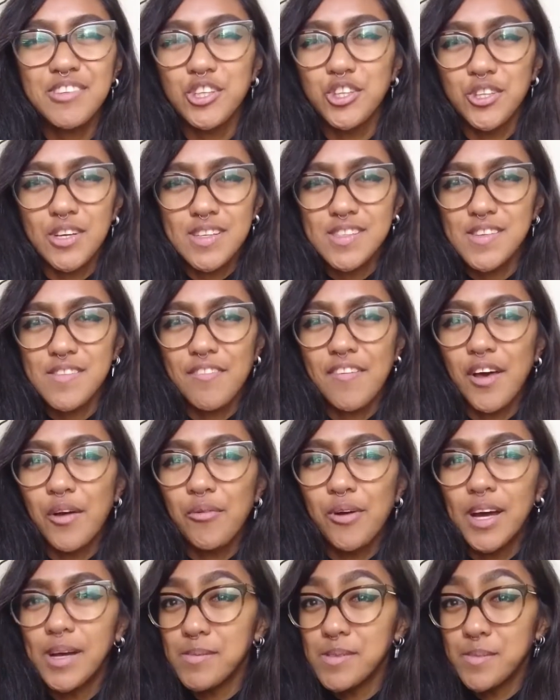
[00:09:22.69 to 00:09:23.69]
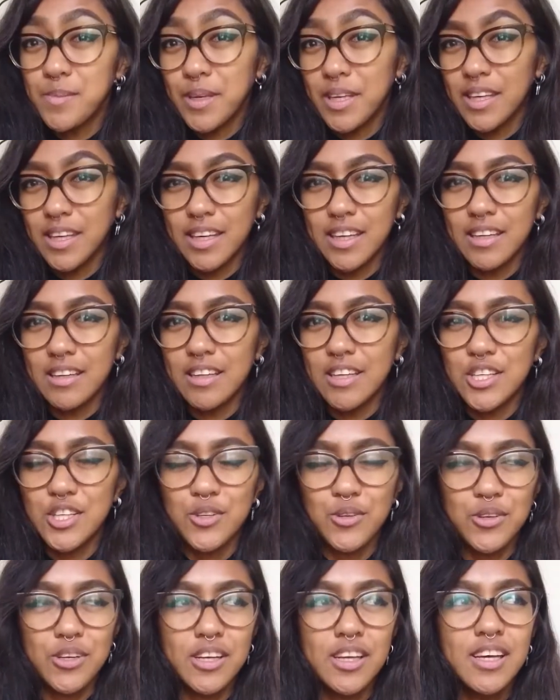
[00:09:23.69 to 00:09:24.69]
to justify why I'm speaking English,
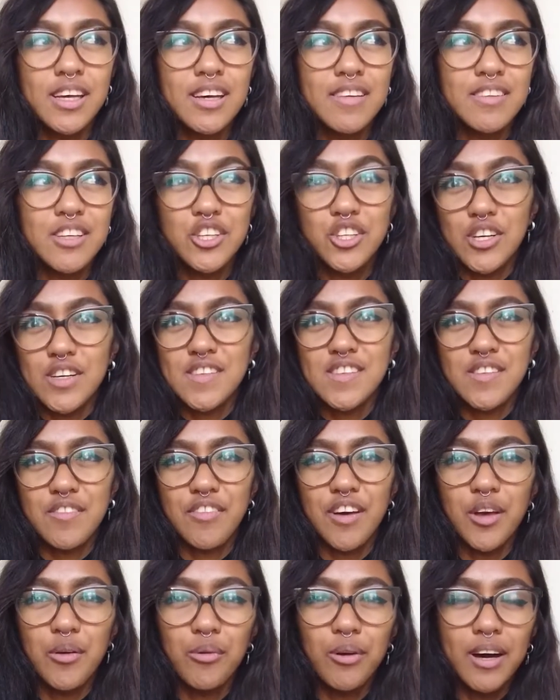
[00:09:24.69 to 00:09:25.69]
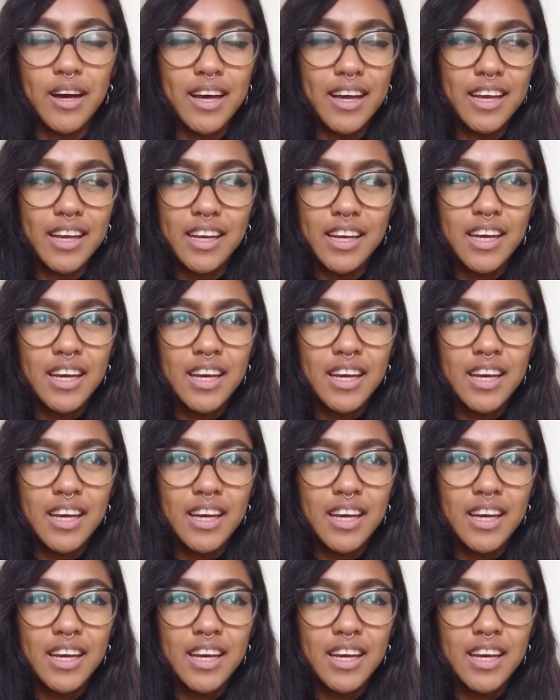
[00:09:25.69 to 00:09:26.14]
or to justify why